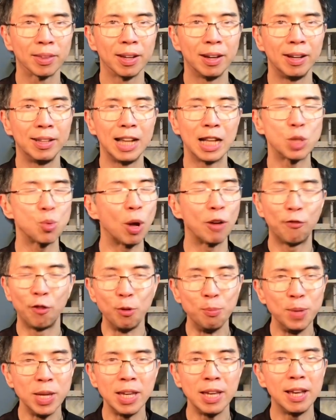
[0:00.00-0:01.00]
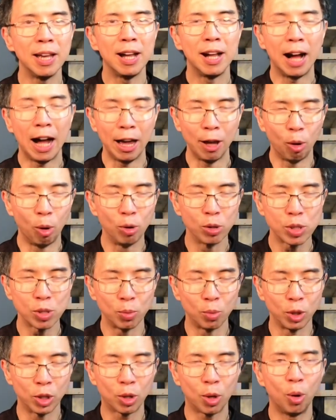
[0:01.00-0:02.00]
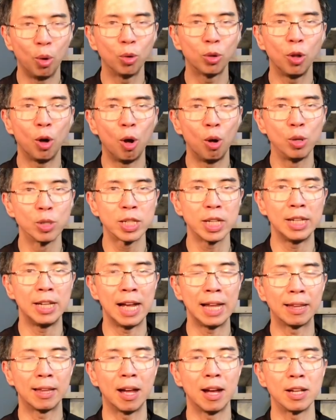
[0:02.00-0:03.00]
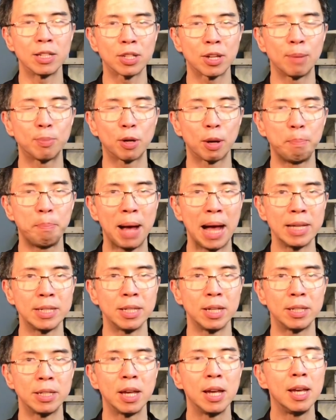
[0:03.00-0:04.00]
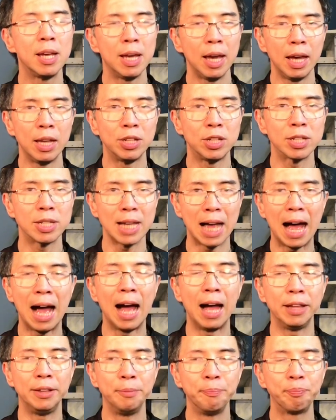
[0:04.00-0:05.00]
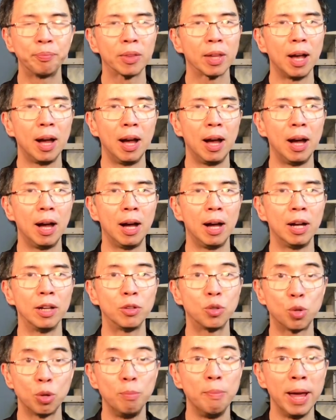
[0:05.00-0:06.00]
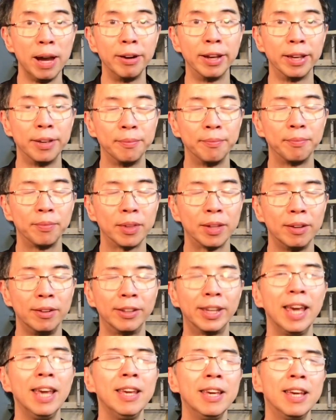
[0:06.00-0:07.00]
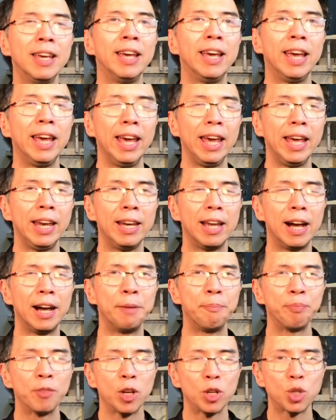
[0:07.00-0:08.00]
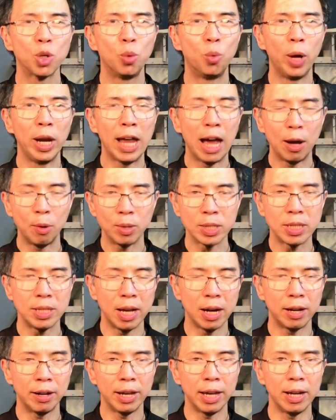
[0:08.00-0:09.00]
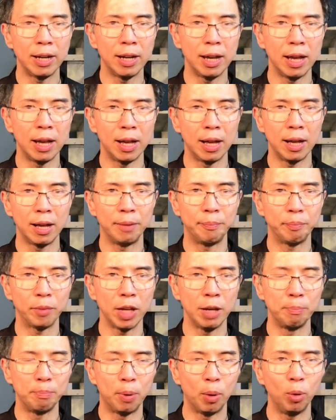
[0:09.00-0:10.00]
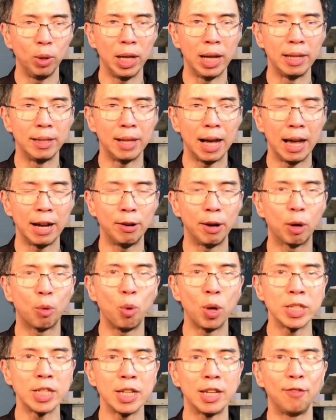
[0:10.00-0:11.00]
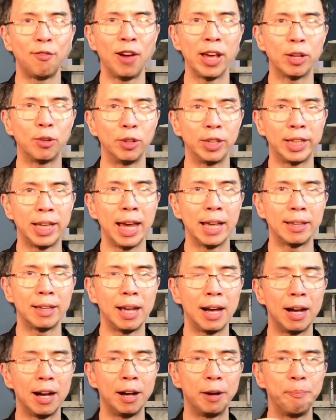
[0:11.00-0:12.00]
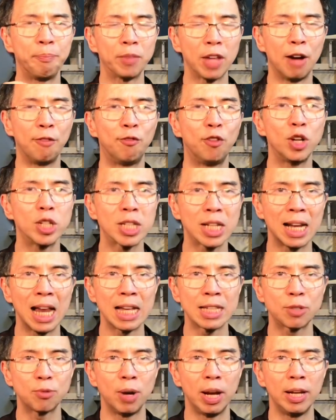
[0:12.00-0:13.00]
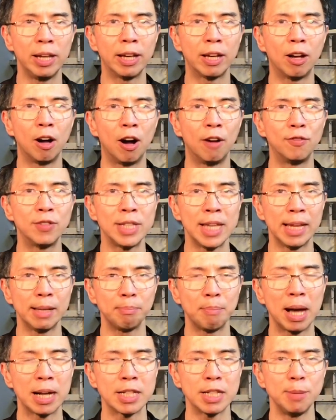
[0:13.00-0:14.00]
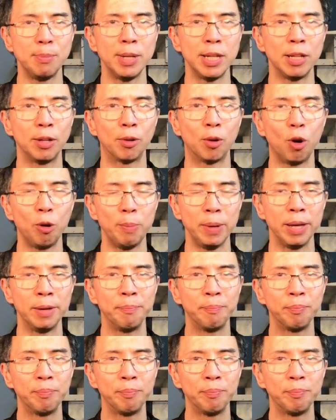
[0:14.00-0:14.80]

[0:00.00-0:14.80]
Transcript: That's why for me, I also would quote also that uh, scripture passage and just add uh, Mary, okay? And uh, so when I was there in, uh, in Poland, I requested if I could get uh, a first class relic of St. Maximilian Kolbe.